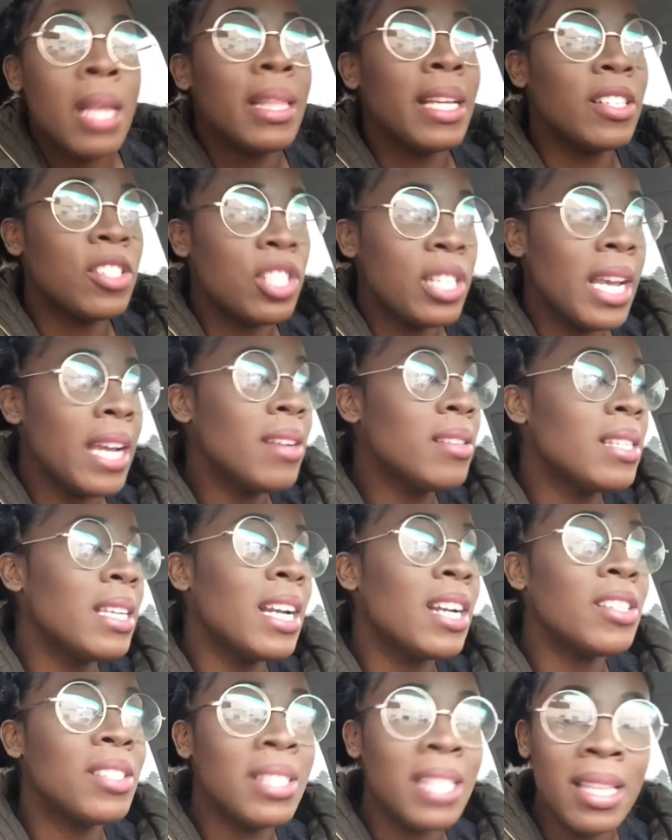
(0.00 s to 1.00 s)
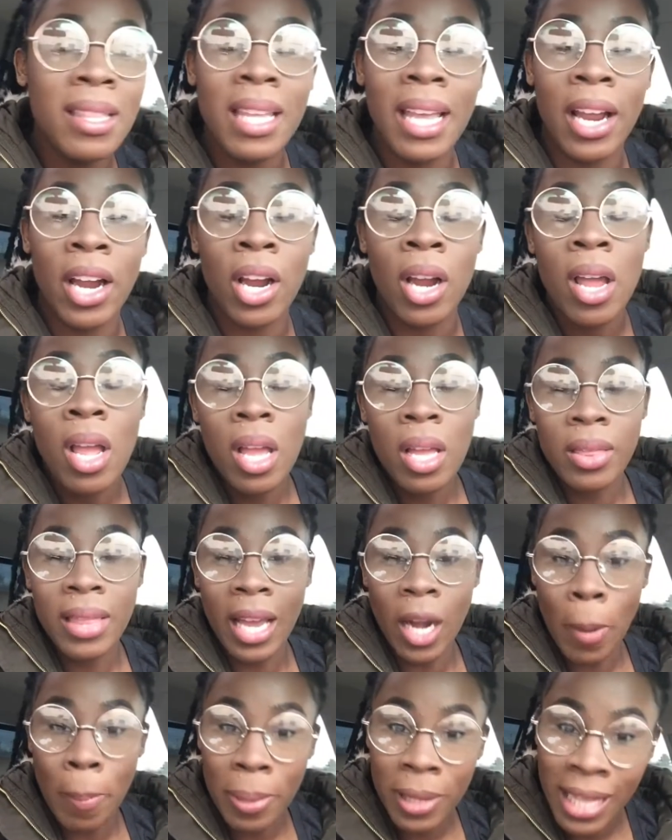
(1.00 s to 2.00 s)
There's tares that are sent there,
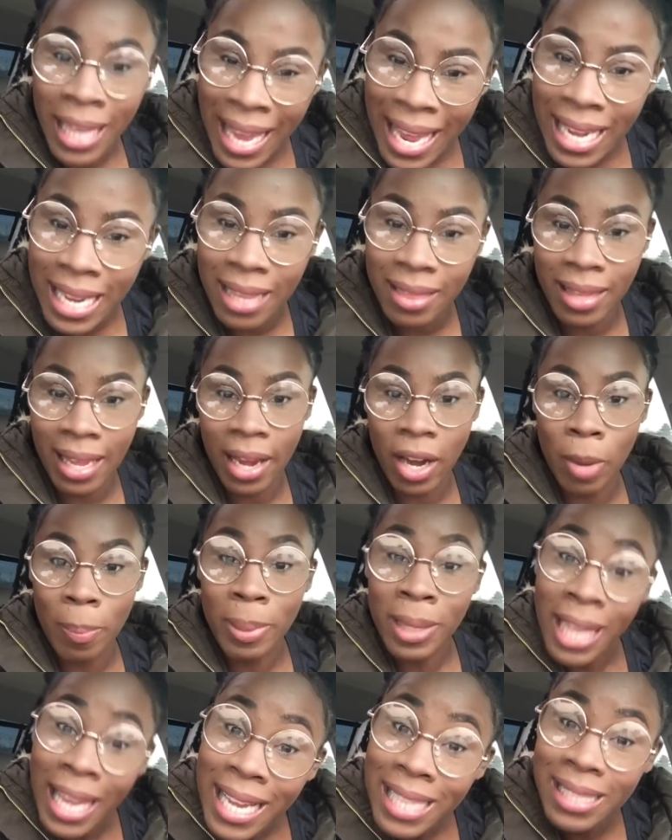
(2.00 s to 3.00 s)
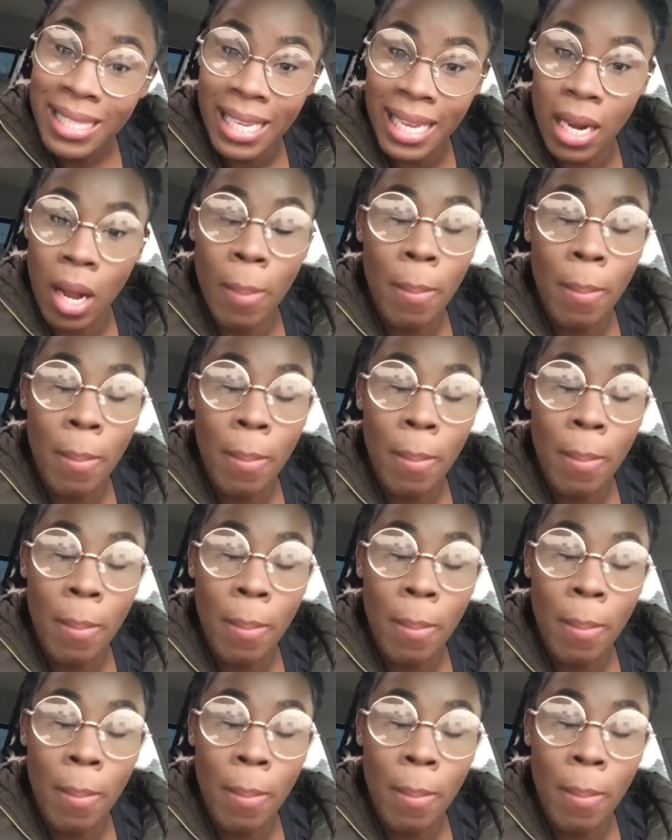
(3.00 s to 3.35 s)
that are planted